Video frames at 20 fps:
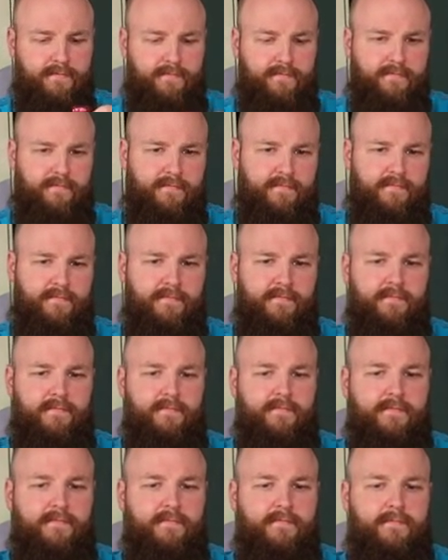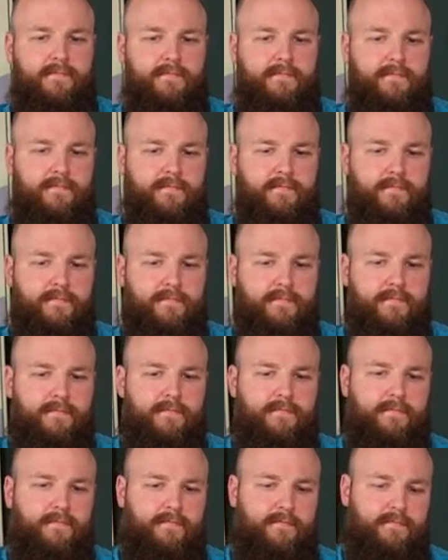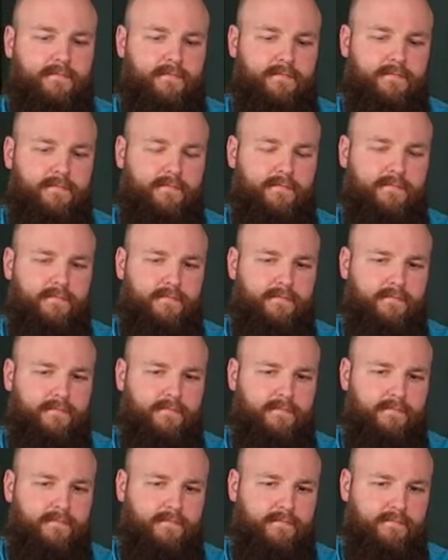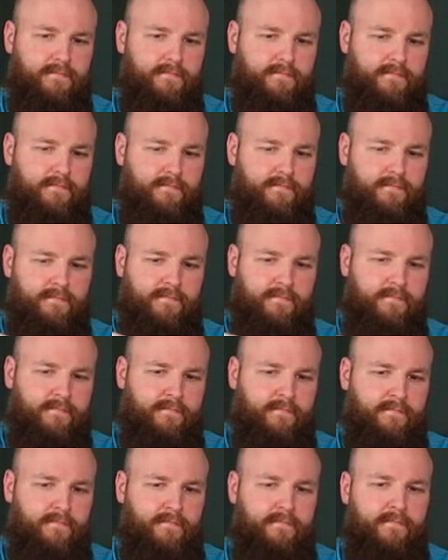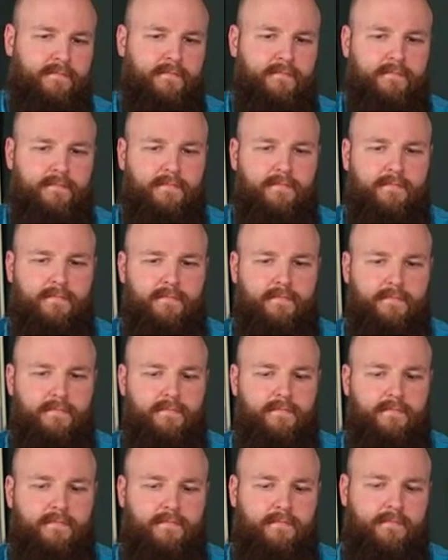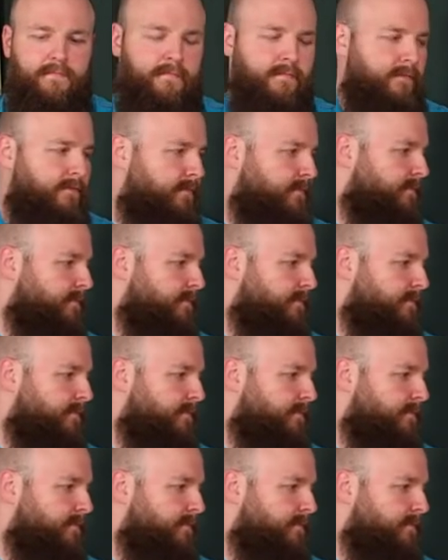[no speech]